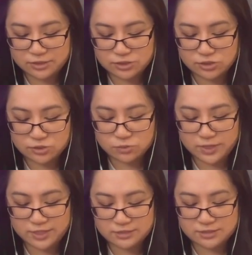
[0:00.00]

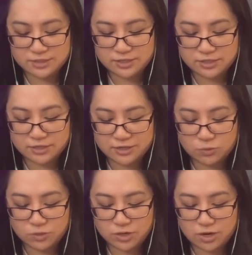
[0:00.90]
swings here.
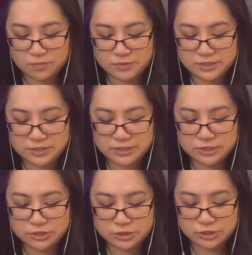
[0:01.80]
We're not really
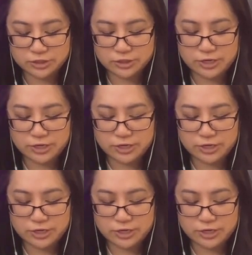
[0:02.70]
sure.